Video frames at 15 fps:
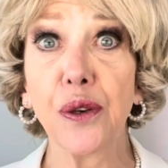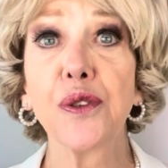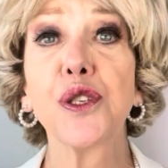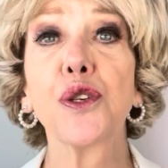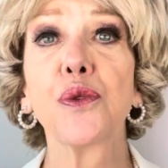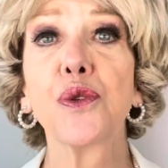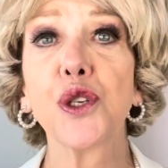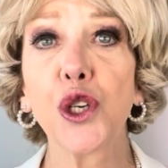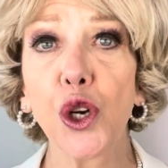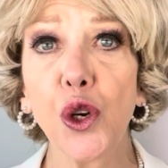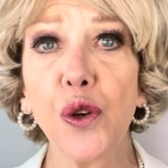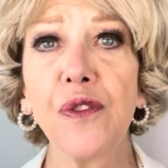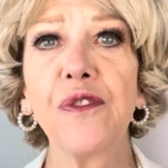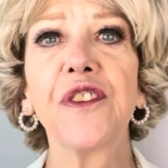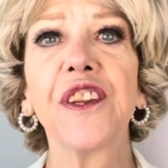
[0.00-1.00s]
So
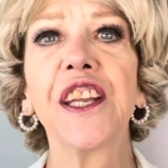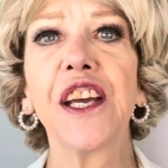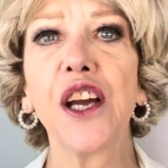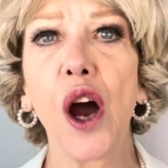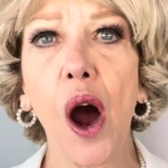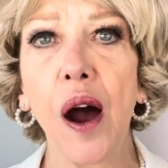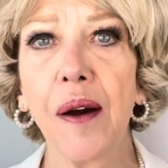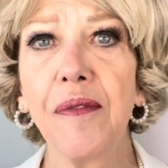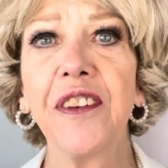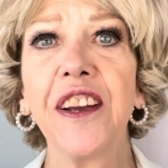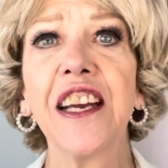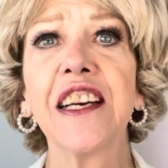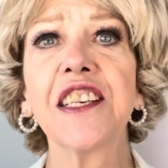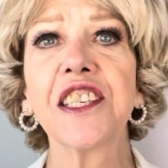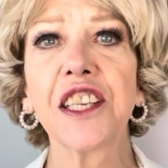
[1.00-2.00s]
turf the
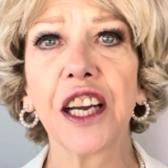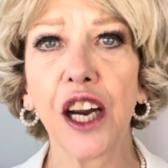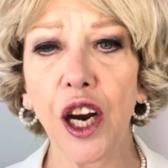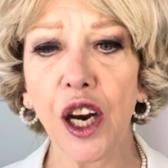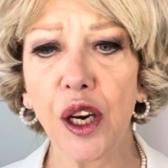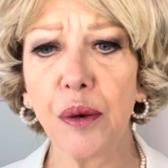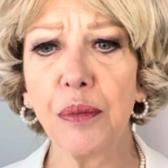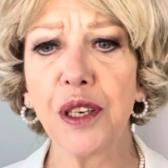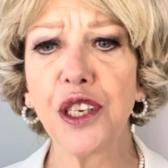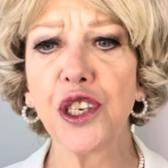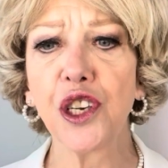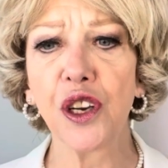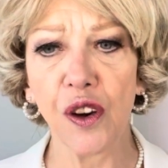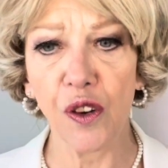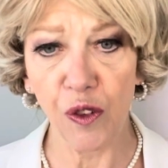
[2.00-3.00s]
obvious
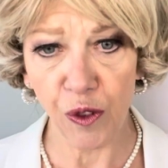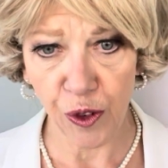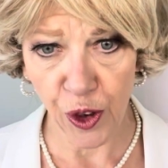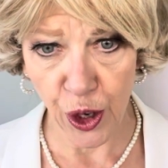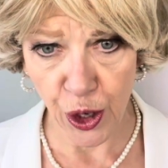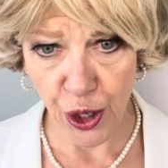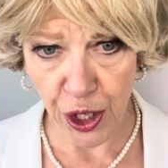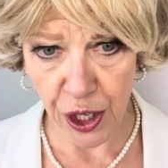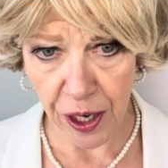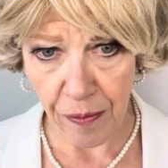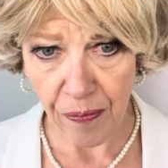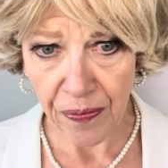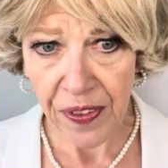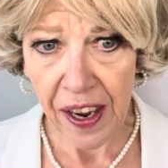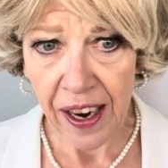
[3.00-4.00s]
garbage first.
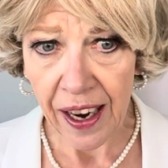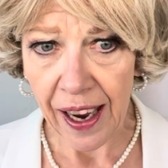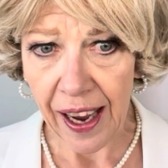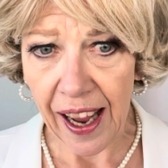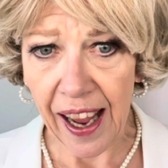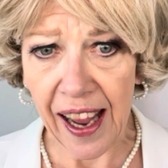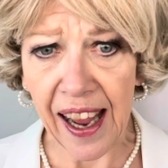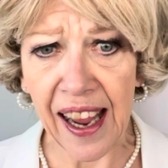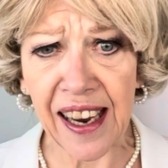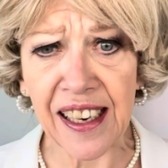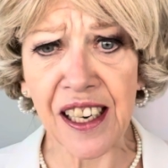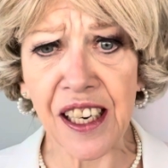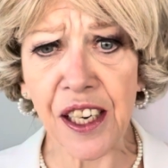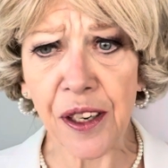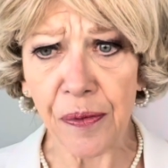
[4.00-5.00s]

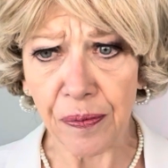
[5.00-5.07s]
And